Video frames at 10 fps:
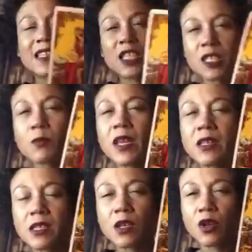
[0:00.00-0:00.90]
just
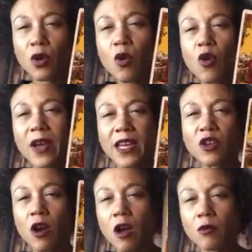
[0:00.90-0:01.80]
being secure in
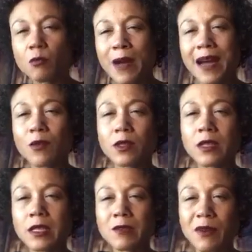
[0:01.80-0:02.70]
your own power
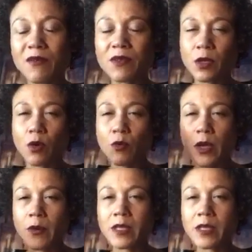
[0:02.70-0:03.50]
this month, Scorpio.